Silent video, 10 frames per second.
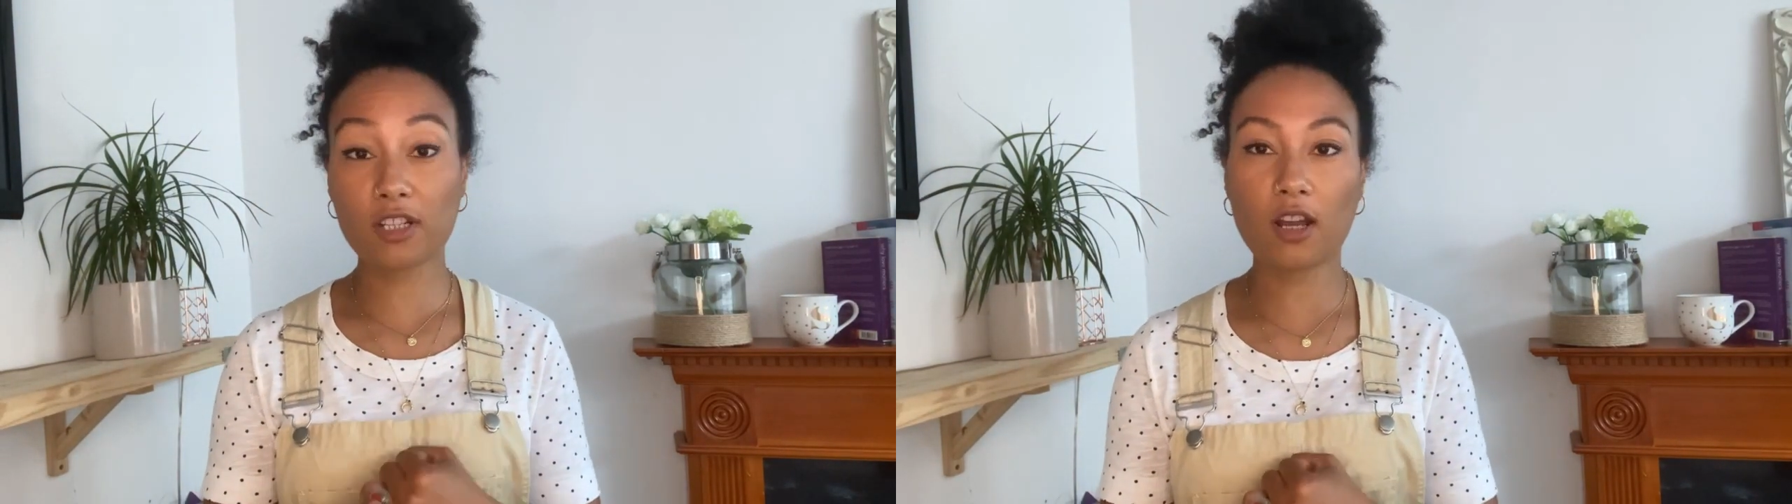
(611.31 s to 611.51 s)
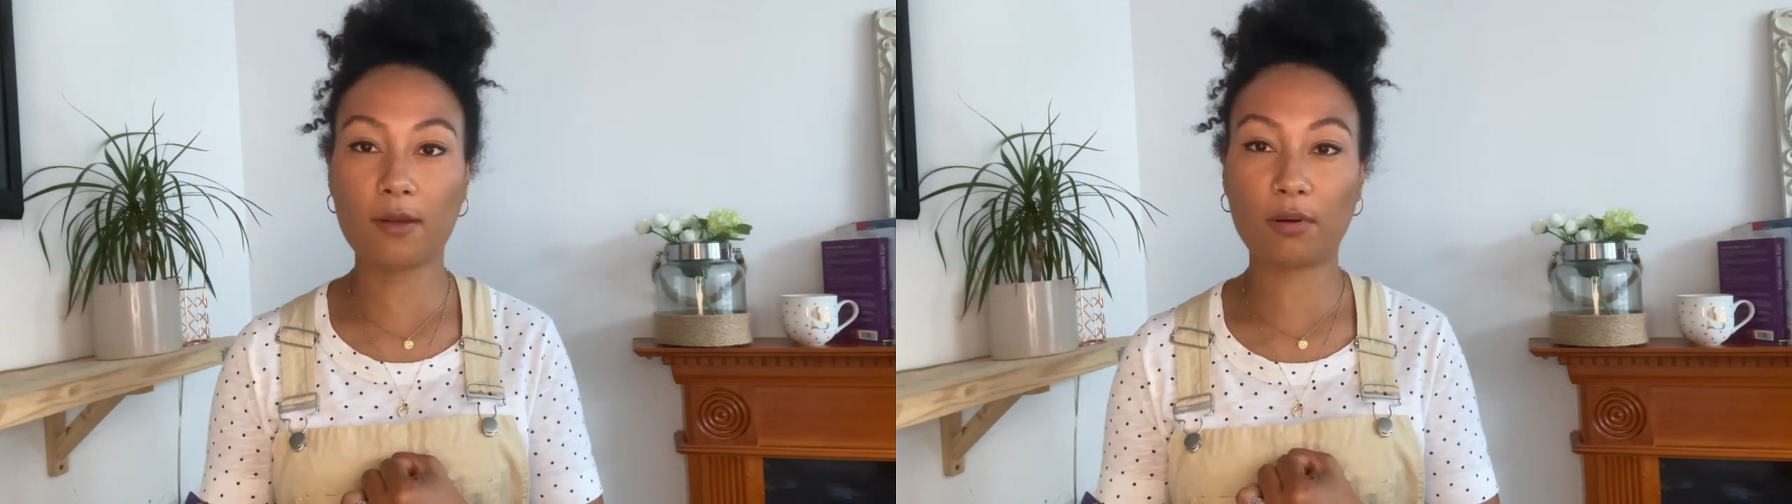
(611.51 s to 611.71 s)

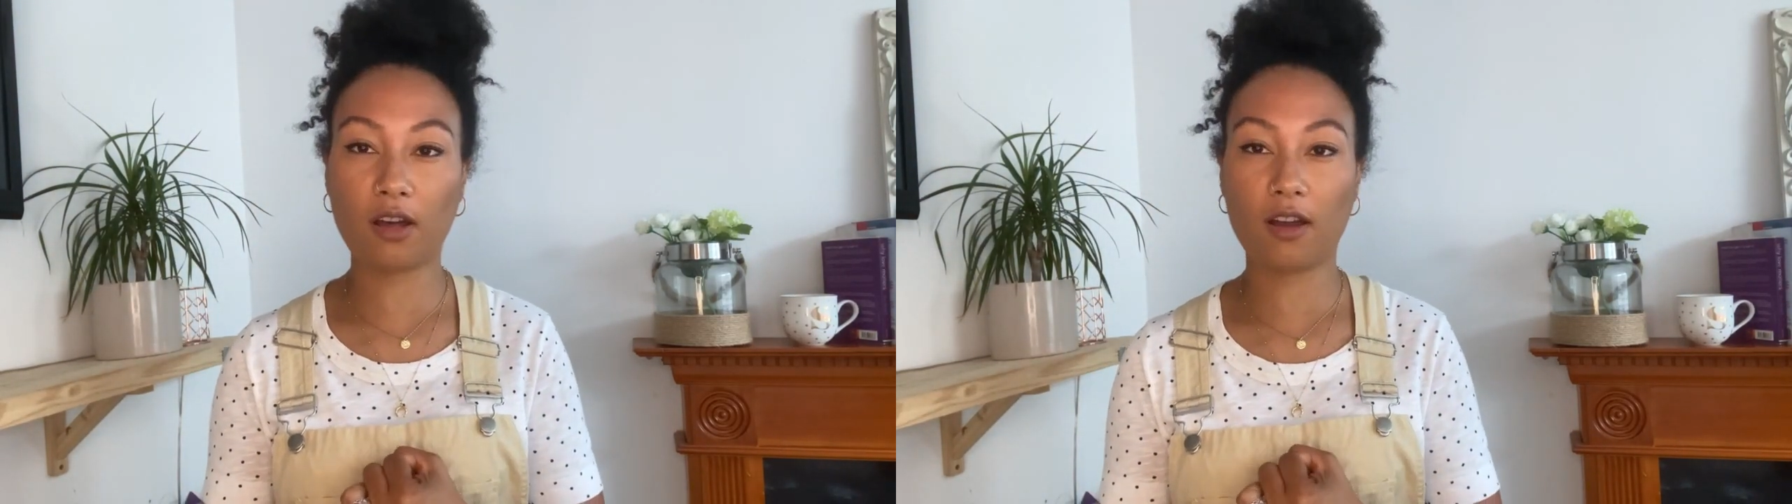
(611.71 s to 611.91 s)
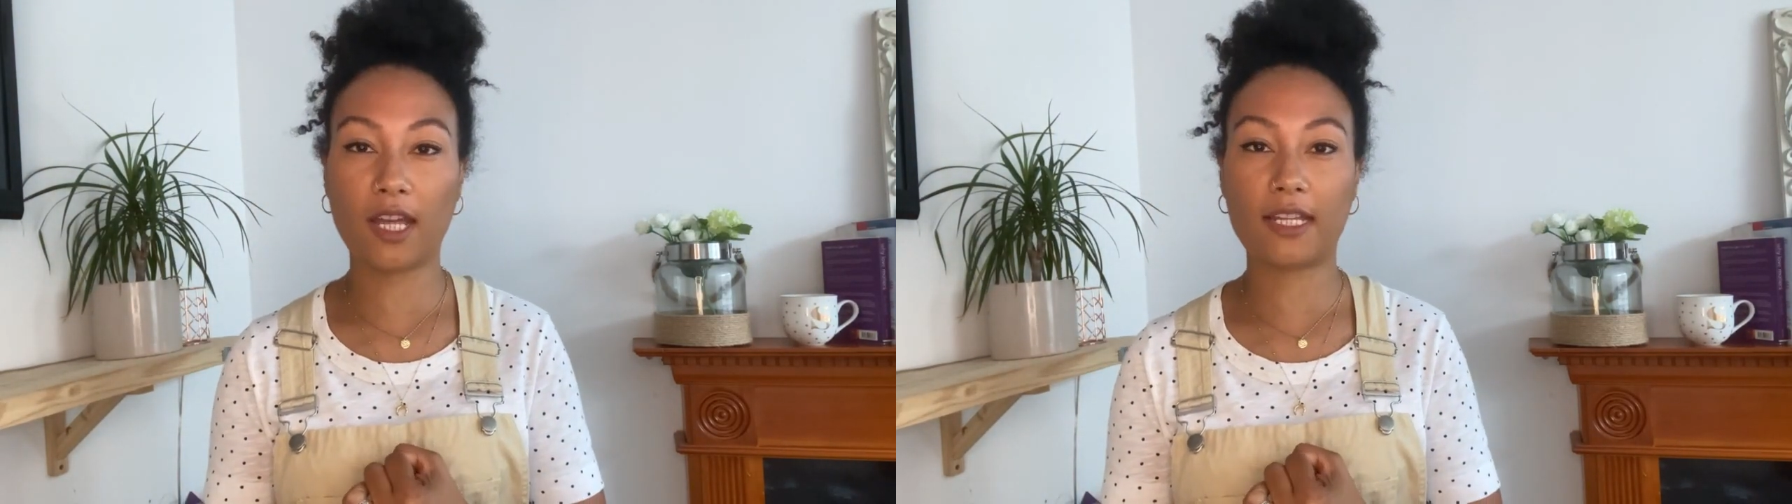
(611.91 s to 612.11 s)
I
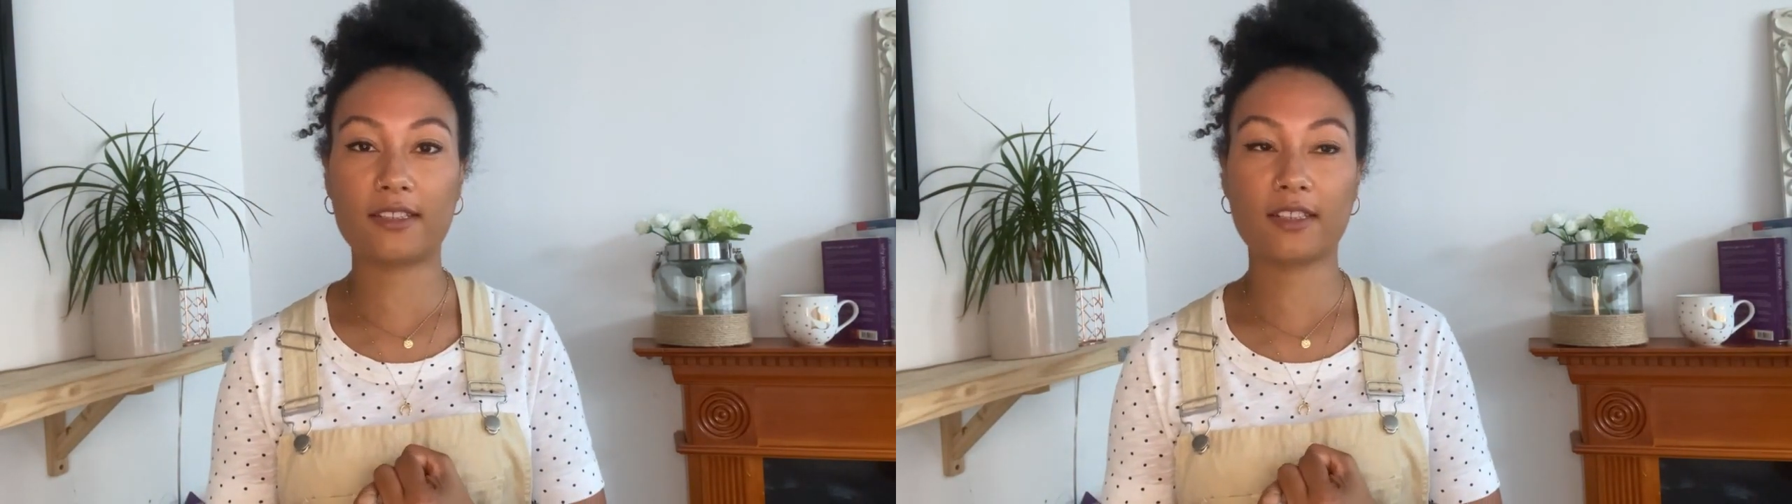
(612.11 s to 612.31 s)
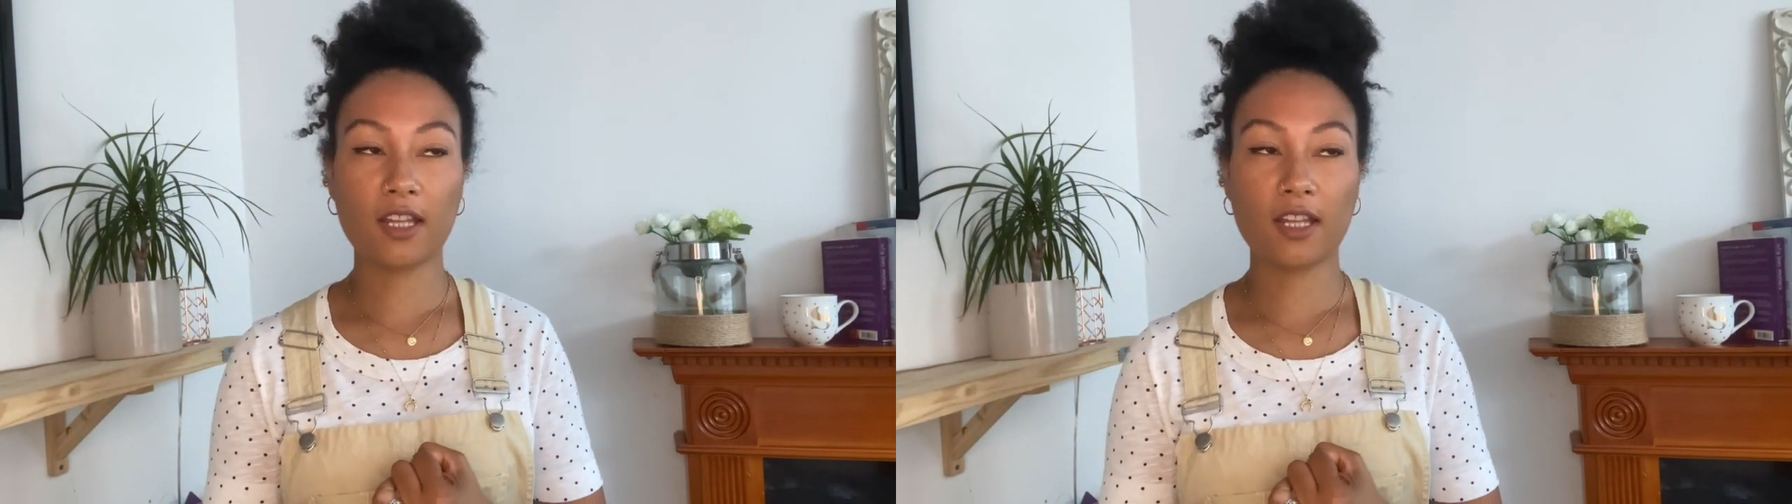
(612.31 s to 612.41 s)
applied,